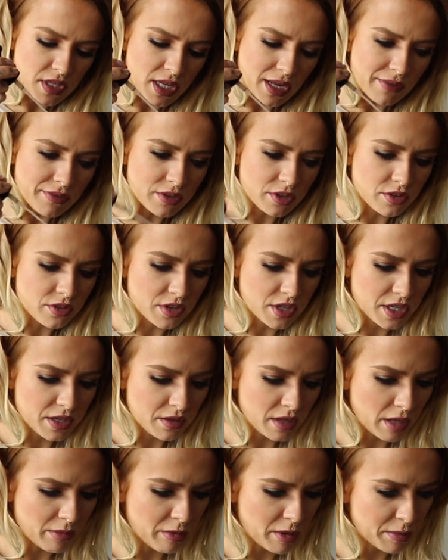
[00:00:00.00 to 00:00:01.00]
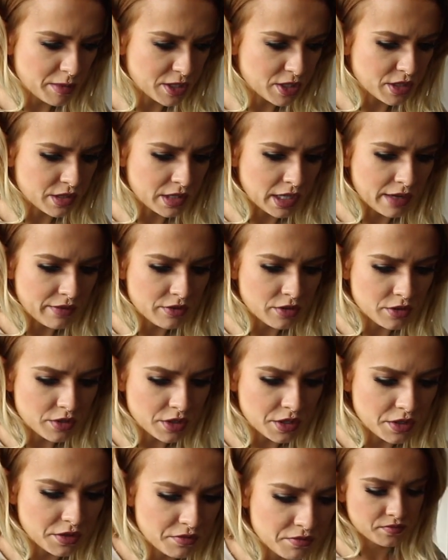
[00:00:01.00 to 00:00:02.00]
lavendery, like maybe too
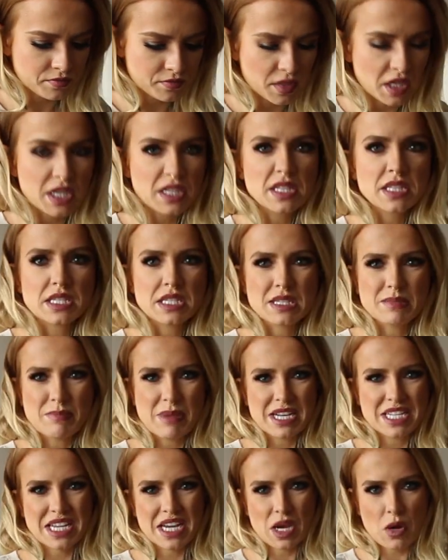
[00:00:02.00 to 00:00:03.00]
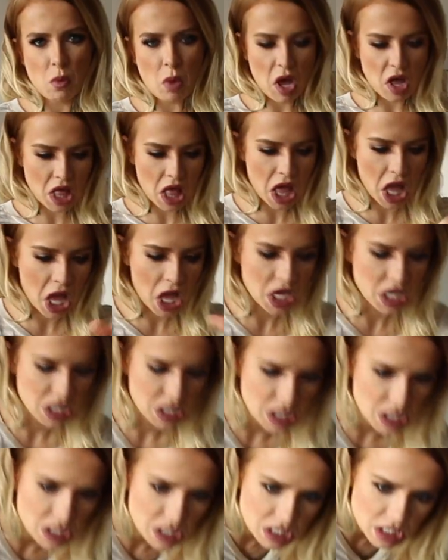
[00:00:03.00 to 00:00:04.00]
lavendery. This might take a while.
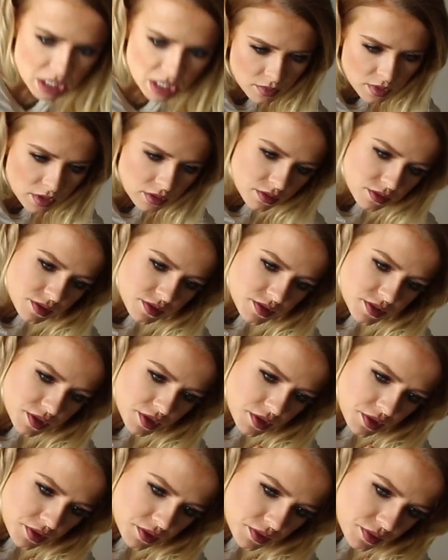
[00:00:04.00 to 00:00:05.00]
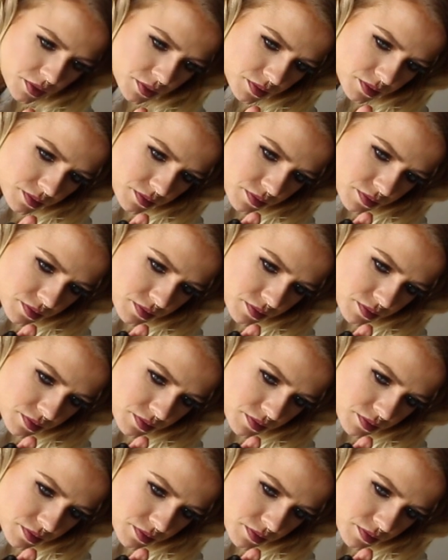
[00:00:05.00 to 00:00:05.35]
So